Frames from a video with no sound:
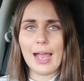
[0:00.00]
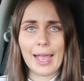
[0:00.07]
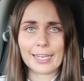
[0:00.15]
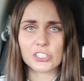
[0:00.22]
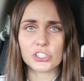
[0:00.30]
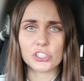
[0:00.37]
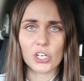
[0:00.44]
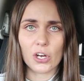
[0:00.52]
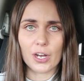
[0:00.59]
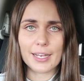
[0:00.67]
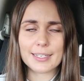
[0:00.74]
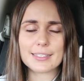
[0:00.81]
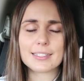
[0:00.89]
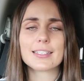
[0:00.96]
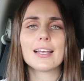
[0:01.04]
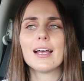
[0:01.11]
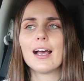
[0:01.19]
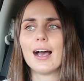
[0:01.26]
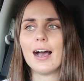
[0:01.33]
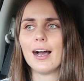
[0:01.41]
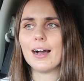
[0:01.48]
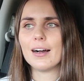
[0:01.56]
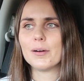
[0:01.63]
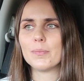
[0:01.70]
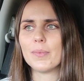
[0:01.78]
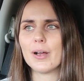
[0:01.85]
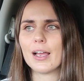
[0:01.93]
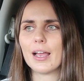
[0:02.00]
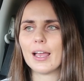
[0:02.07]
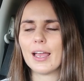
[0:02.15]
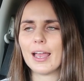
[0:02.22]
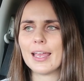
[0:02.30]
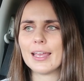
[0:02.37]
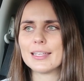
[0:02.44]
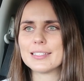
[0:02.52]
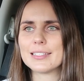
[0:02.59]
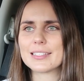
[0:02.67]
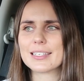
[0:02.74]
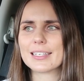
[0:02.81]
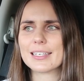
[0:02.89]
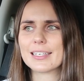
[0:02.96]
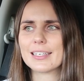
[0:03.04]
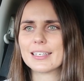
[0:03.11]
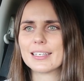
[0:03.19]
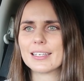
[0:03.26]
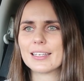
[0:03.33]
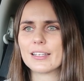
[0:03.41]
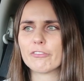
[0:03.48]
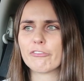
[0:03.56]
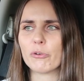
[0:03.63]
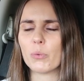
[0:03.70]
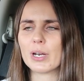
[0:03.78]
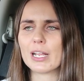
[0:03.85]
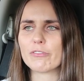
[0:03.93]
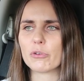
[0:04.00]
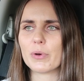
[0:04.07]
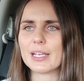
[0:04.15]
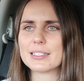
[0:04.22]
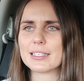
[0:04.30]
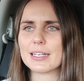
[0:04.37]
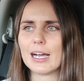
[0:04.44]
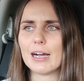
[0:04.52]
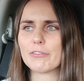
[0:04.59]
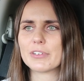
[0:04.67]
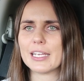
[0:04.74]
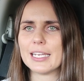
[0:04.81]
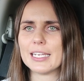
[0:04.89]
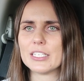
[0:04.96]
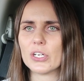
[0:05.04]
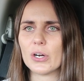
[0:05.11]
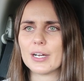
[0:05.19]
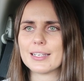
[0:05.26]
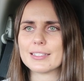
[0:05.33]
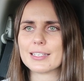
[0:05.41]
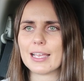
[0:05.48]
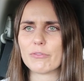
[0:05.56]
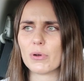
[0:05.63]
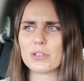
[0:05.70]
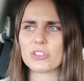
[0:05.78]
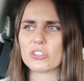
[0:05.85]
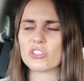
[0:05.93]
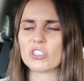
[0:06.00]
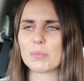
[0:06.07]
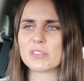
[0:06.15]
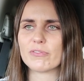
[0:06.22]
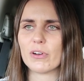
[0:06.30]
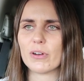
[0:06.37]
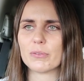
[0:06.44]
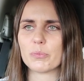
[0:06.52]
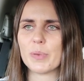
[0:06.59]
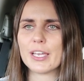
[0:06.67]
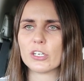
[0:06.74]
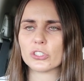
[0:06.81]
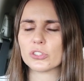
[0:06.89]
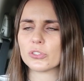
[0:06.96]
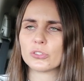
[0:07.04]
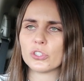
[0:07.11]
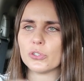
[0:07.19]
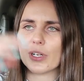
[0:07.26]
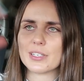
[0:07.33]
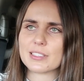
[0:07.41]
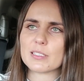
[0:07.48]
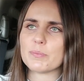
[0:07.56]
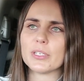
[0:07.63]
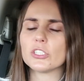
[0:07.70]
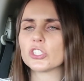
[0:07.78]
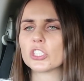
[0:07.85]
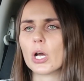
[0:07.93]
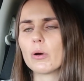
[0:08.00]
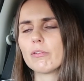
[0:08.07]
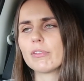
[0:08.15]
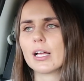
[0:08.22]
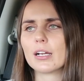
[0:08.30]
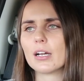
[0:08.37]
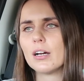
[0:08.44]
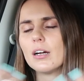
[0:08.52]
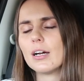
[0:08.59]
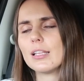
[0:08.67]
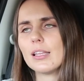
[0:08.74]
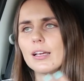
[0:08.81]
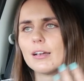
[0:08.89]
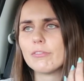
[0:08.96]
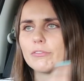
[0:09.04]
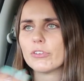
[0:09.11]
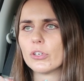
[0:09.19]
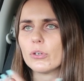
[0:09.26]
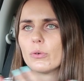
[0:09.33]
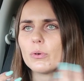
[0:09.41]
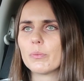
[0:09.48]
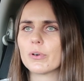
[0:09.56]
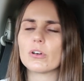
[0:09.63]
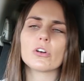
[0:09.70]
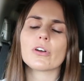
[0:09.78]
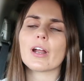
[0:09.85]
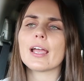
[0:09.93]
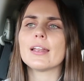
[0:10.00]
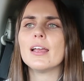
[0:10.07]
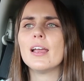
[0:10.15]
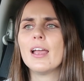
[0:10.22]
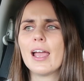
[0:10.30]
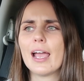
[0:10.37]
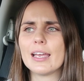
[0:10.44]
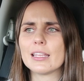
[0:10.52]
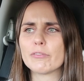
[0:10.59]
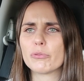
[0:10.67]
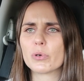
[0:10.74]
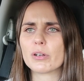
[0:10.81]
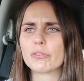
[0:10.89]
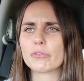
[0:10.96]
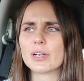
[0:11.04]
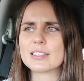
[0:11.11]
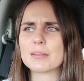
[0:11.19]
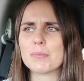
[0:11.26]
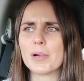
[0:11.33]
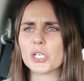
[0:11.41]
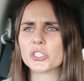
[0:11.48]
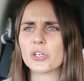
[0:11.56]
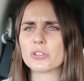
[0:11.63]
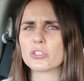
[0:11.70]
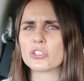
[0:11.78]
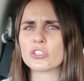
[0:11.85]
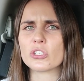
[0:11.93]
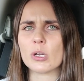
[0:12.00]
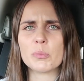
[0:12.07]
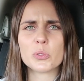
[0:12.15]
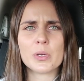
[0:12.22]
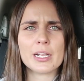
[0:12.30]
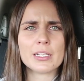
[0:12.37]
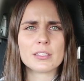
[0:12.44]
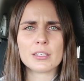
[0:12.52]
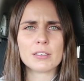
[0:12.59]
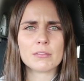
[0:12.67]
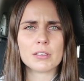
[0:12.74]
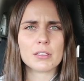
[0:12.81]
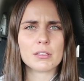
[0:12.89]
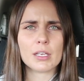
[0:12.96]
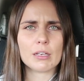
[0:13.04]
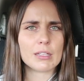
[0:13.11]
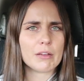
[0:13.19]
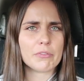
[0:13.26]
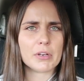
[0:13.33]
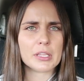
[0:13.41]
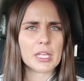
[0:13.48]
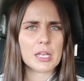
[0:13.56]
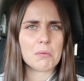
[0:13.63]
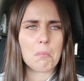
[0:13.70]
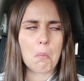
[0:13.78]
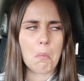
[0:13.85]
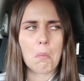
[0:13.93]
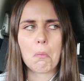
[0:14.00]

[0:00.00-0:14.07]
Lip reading: Ash dies. And for whatever reason, after he dies, everyone just stops. Pikachu does this big show of, like, oh, I love you and we're all great. And then for whatever reason, Marshadow just stops wanting to kill everything.